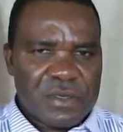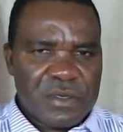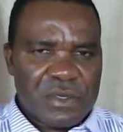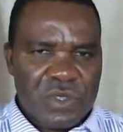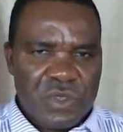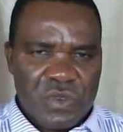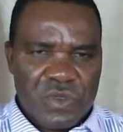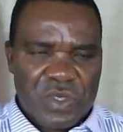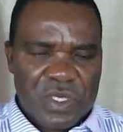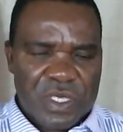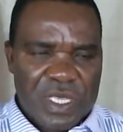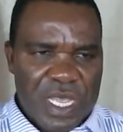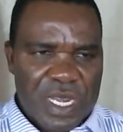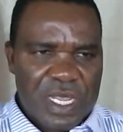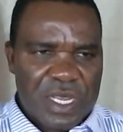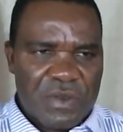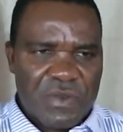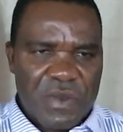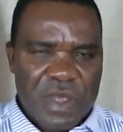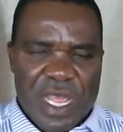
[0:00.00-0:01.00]
Do send
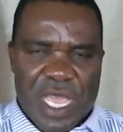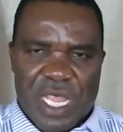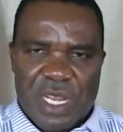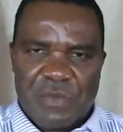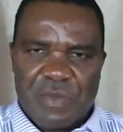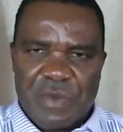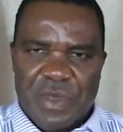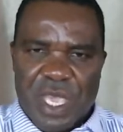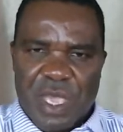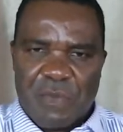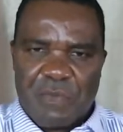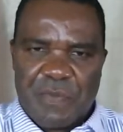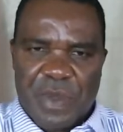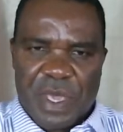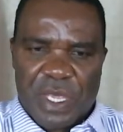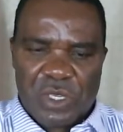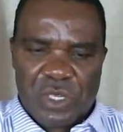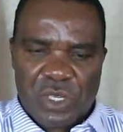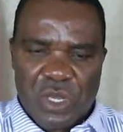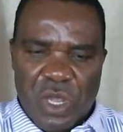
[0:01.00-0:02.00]
it, whether it be a
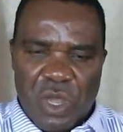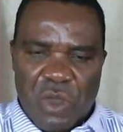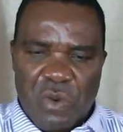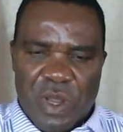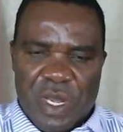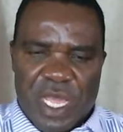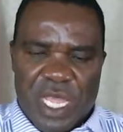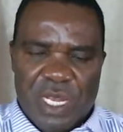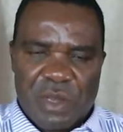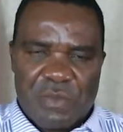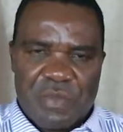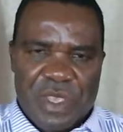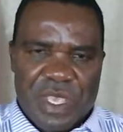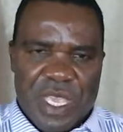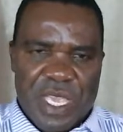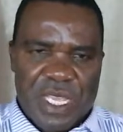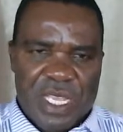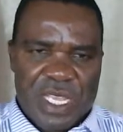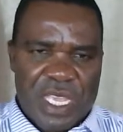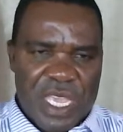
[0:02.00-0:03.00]
picture, whether it be
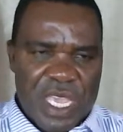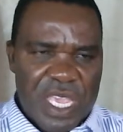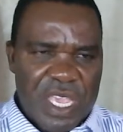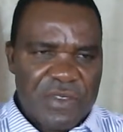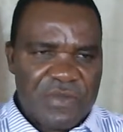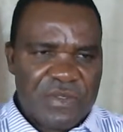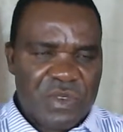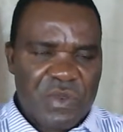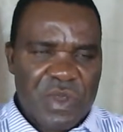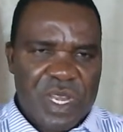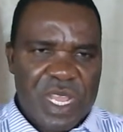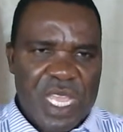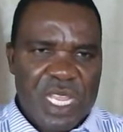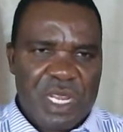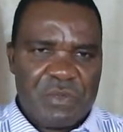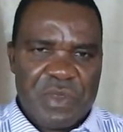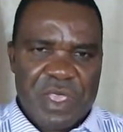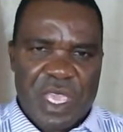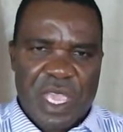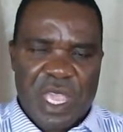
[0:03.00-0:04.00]
a gift, whether
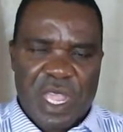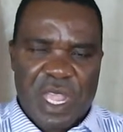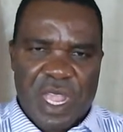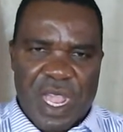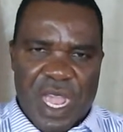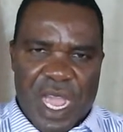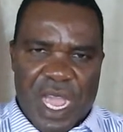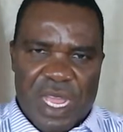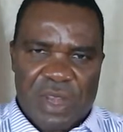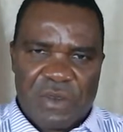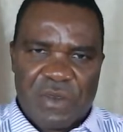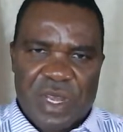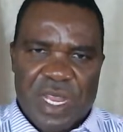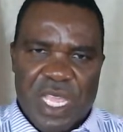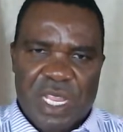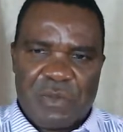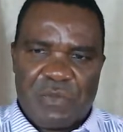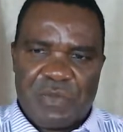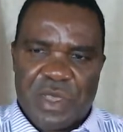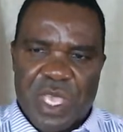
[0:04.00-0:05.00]
it be a card, whether
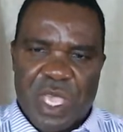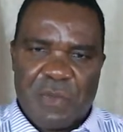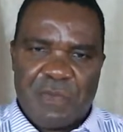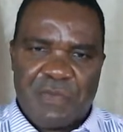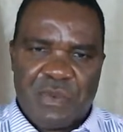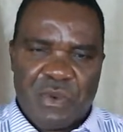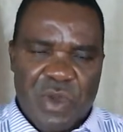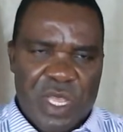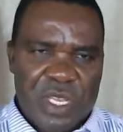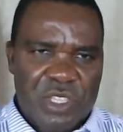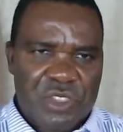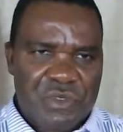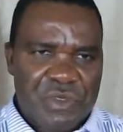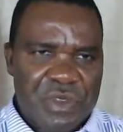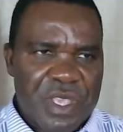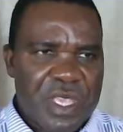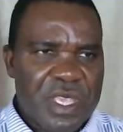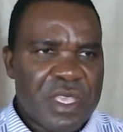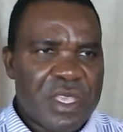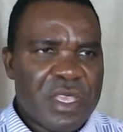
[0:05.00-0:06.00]
it be a
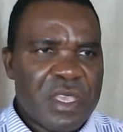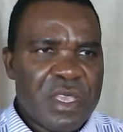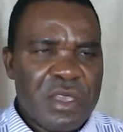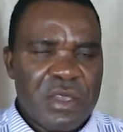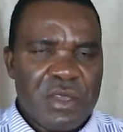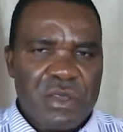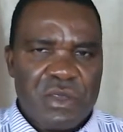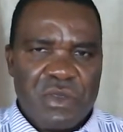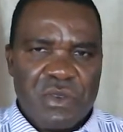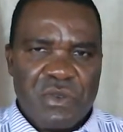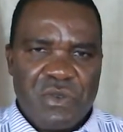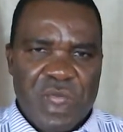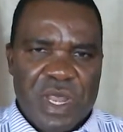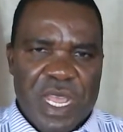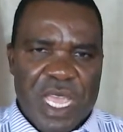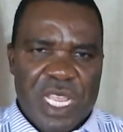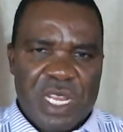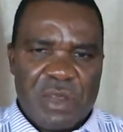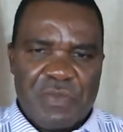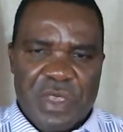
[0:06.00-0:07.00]
poetry,
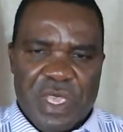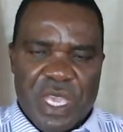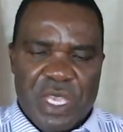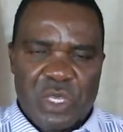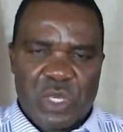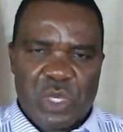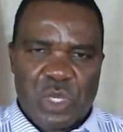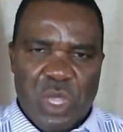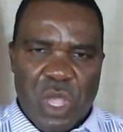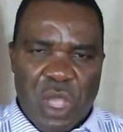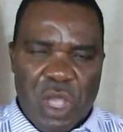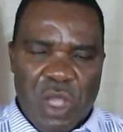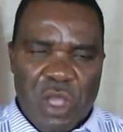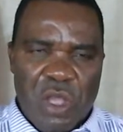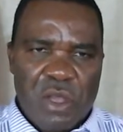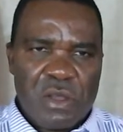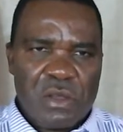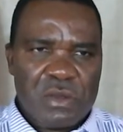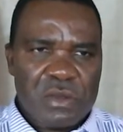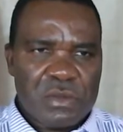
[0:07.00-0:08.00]
whether it be a
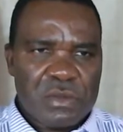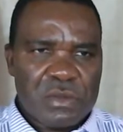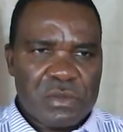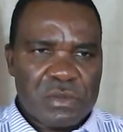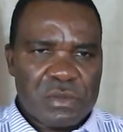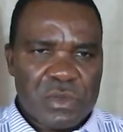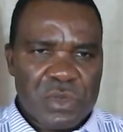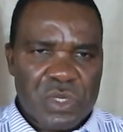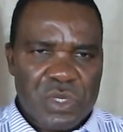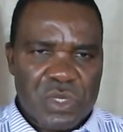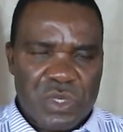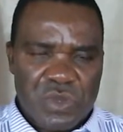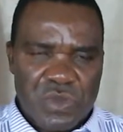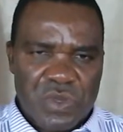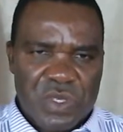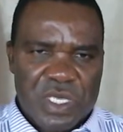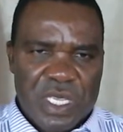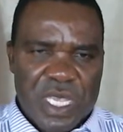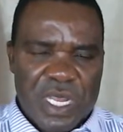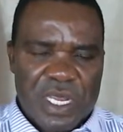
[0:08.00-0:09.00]
song, do
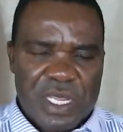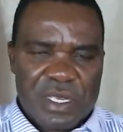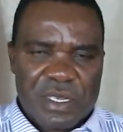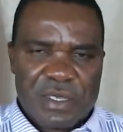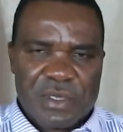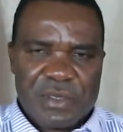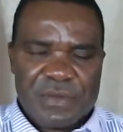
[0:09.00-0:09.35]
send it.